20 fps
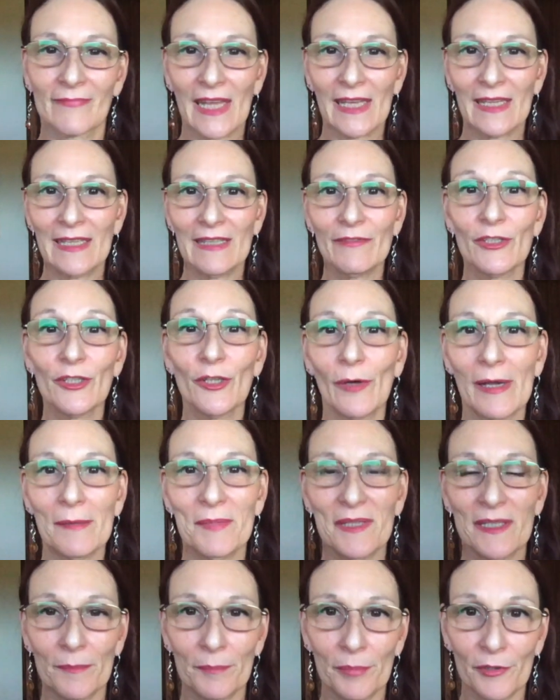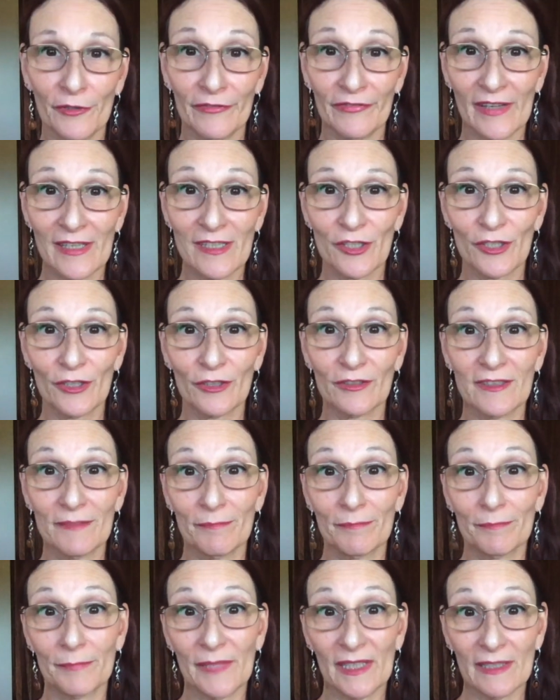even though I've been a professional
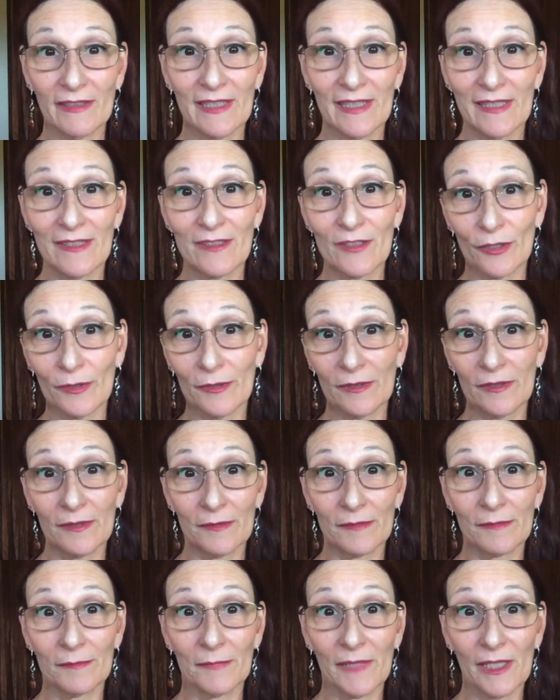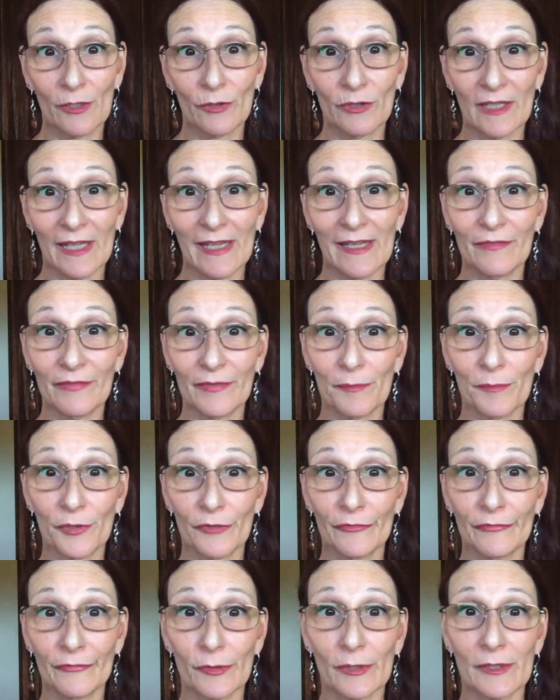belly dancer my whole life and
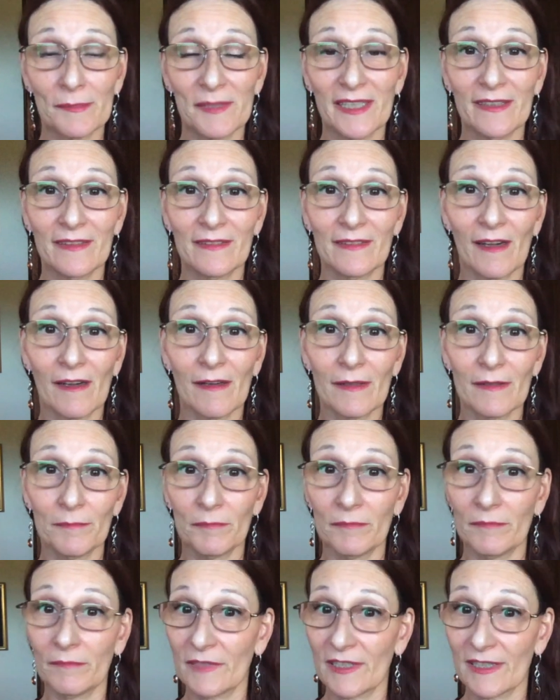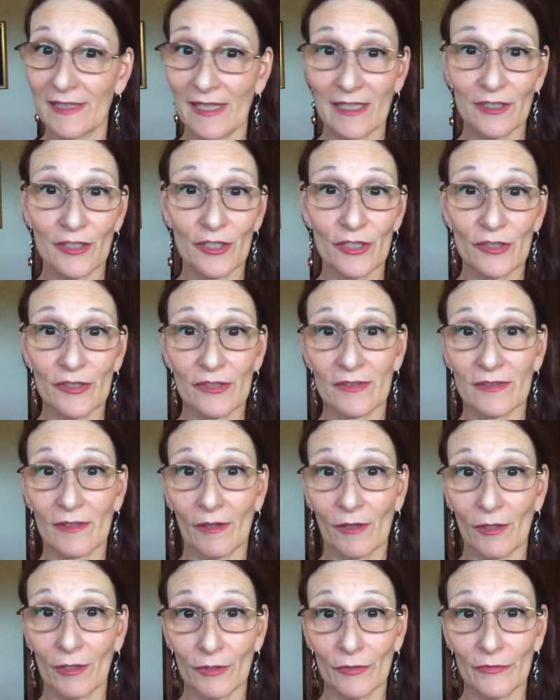performing on stages
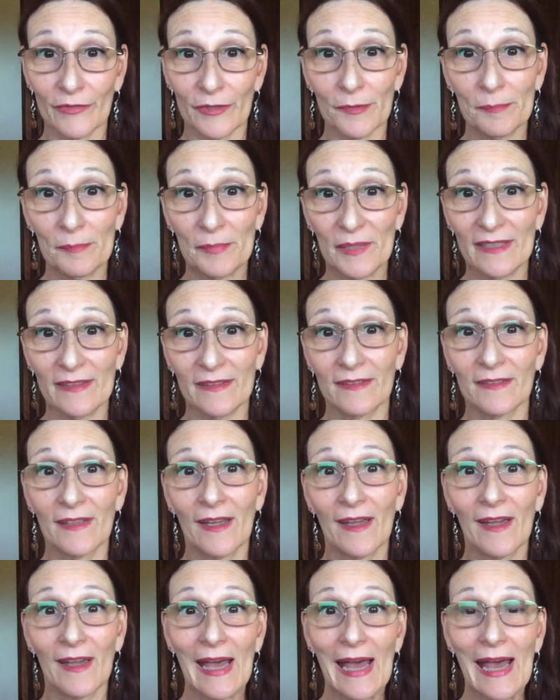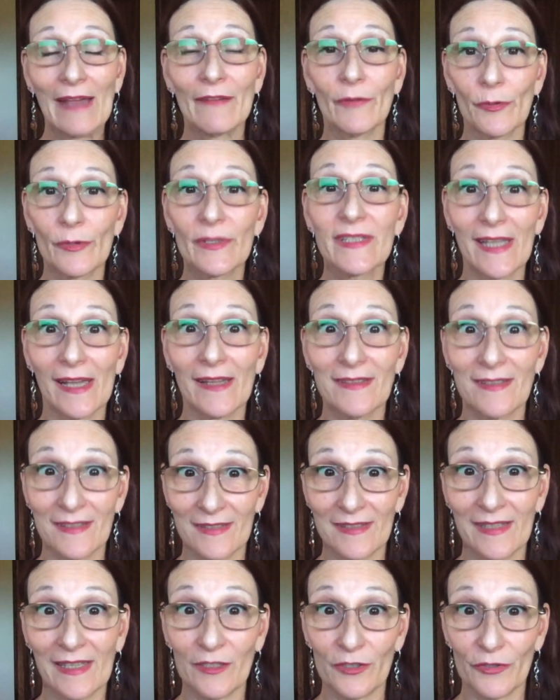all over, but I've always had
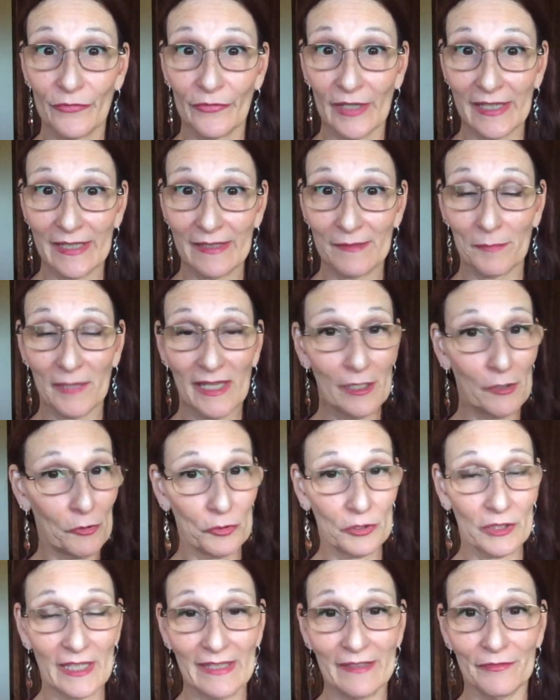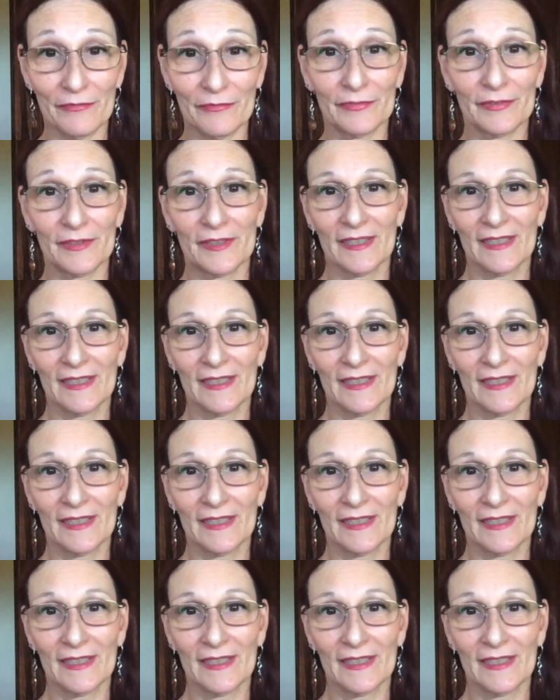stage fright my whole life,